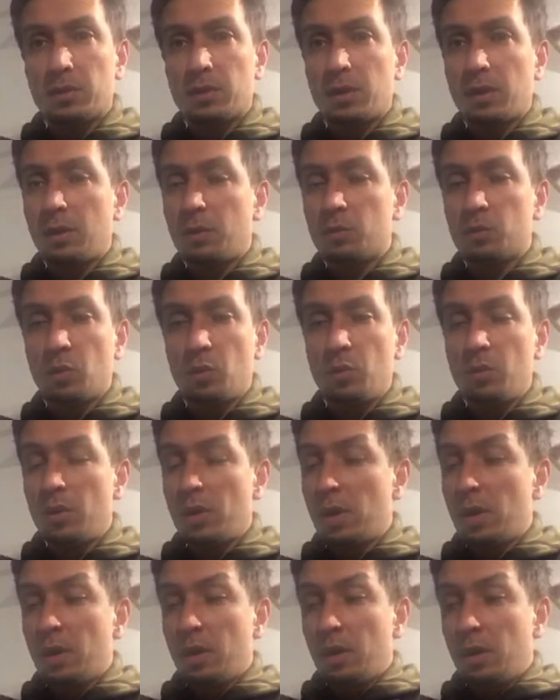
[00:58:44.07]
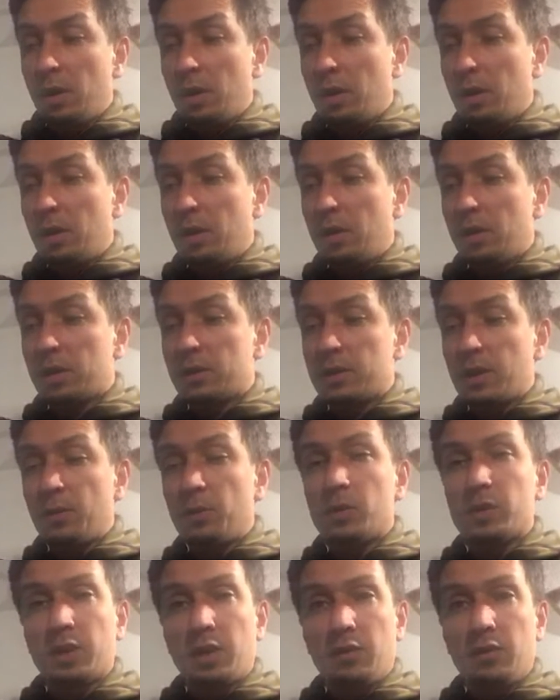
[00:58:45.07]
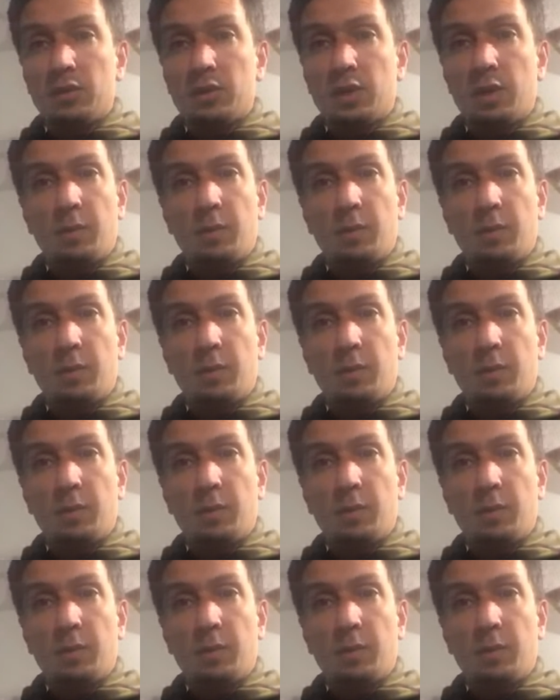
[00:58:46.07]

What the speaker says: It was all the stuff was given to them.